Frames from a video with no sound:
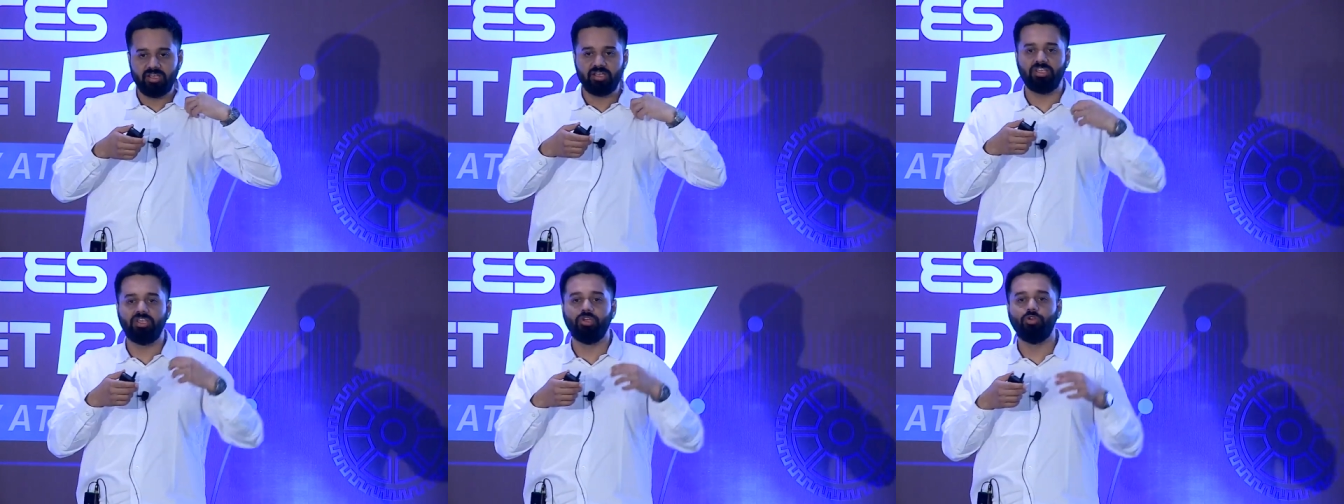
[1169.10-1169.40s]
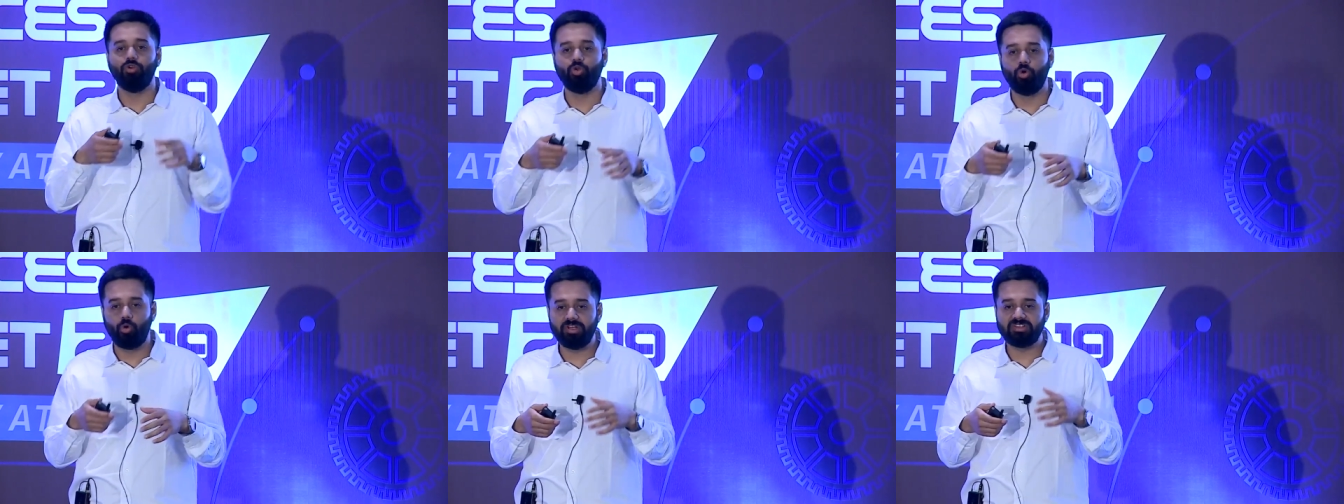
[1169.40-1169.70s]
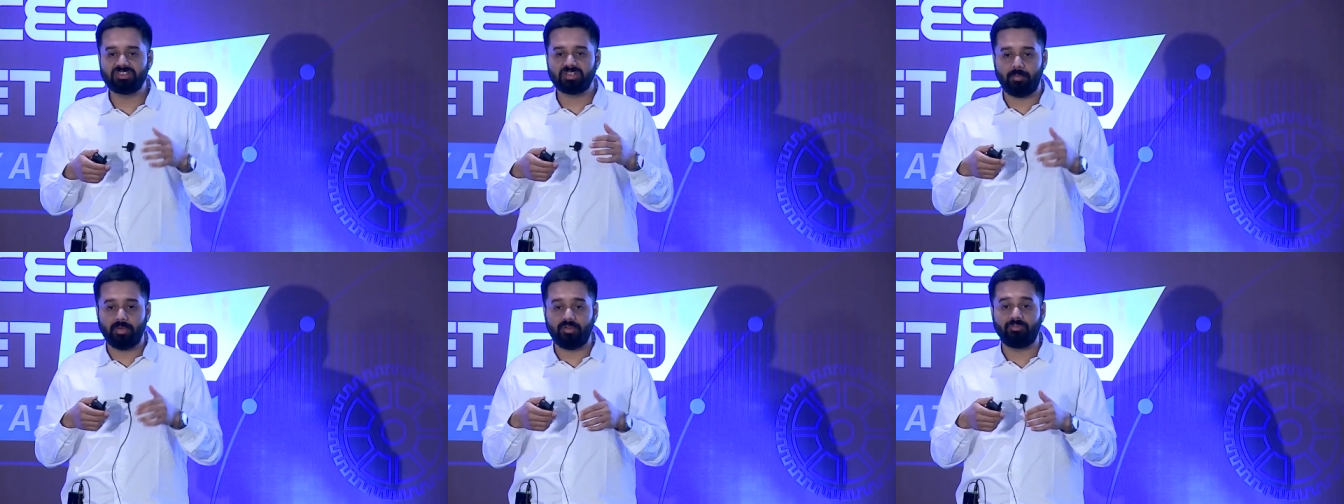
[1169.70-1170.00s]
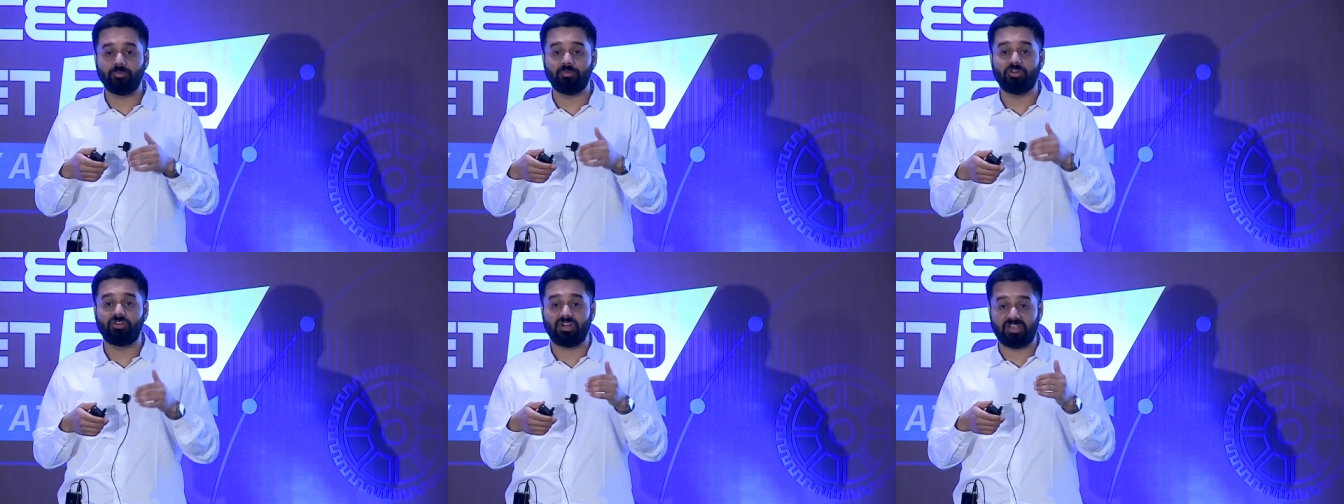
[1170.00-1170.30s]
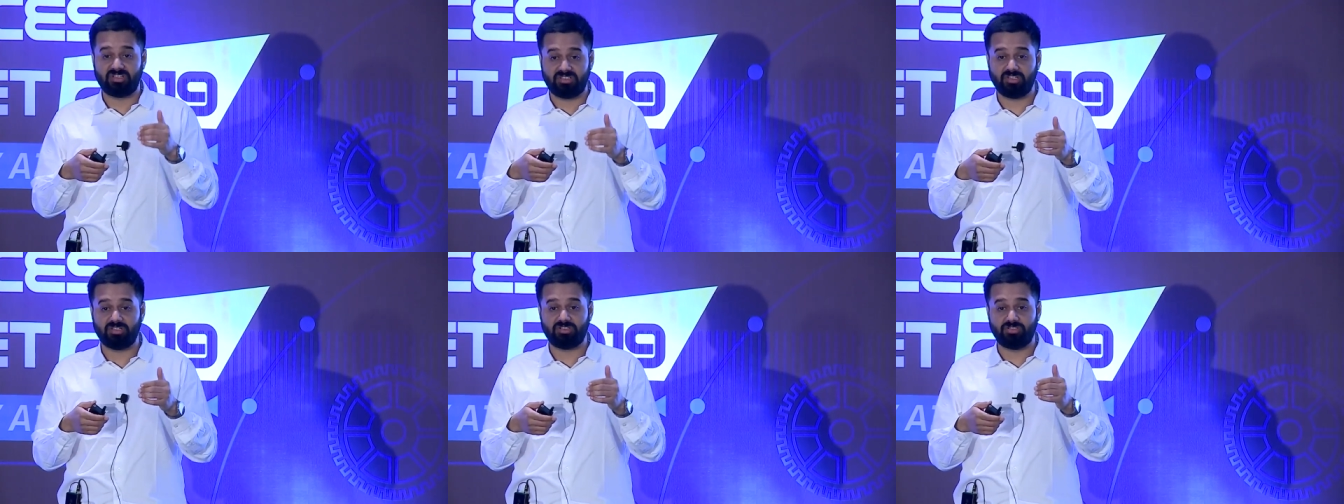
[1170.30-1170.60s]
you know it's coming from a
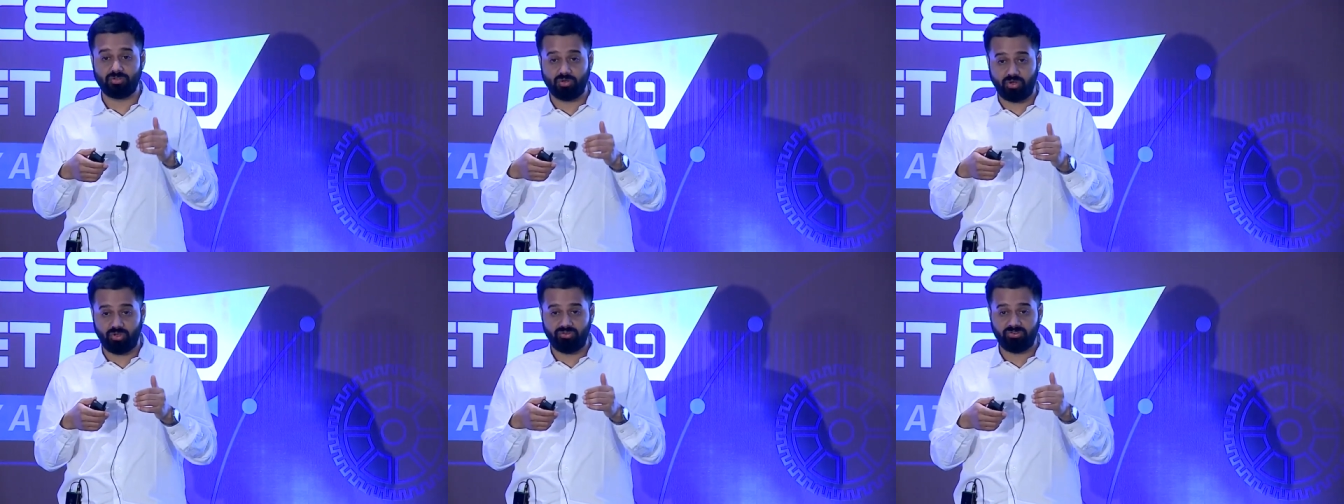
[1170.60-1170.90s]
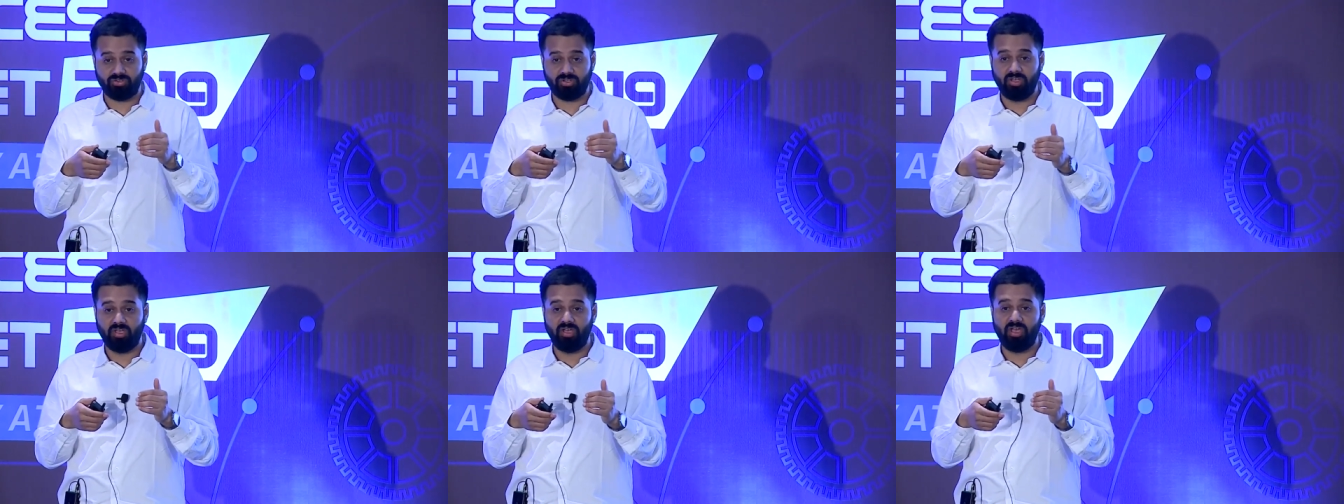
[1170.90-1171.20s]
trusted source.